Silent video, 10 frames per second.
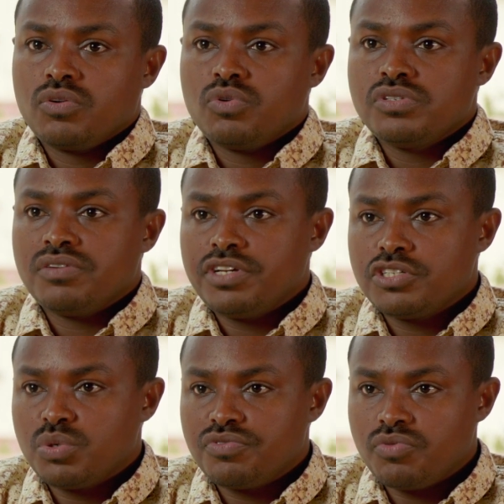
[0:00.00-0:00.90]

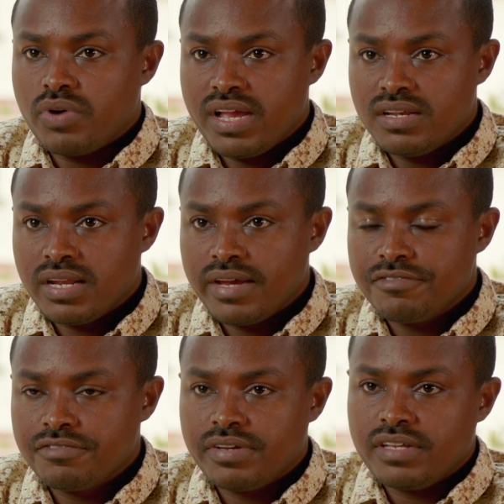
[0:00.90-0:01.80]
conservation of
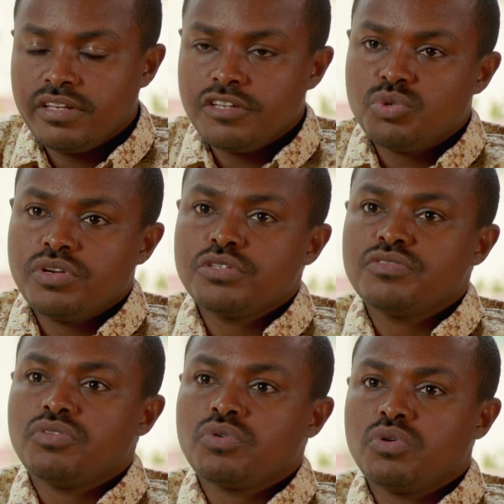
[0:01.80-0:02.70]
wildlife, and the
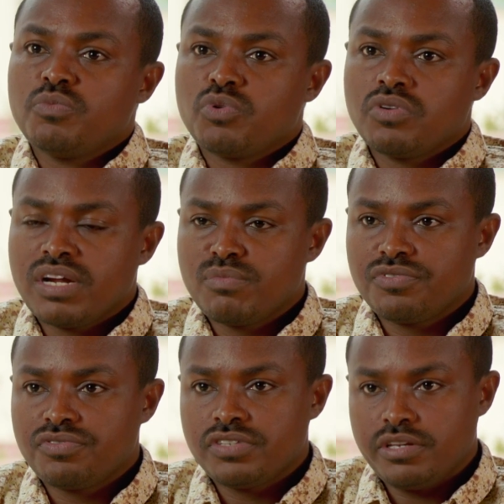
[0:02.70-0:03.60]
Education for All program
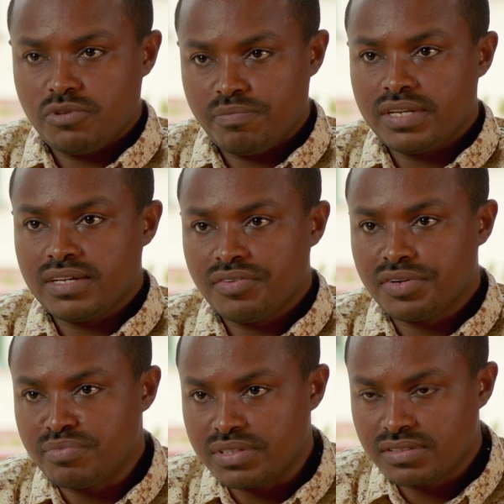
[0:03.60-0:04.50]
of the Ethiopian
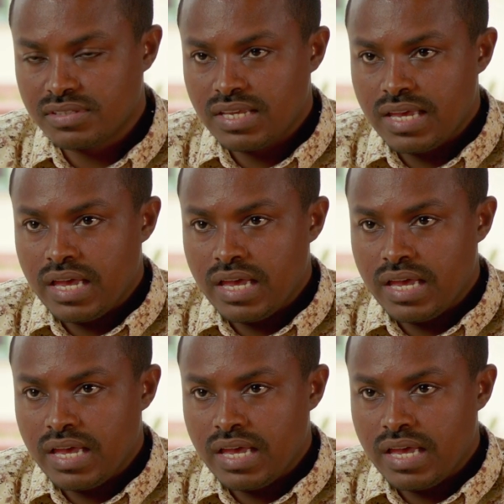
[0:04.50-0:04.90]
government,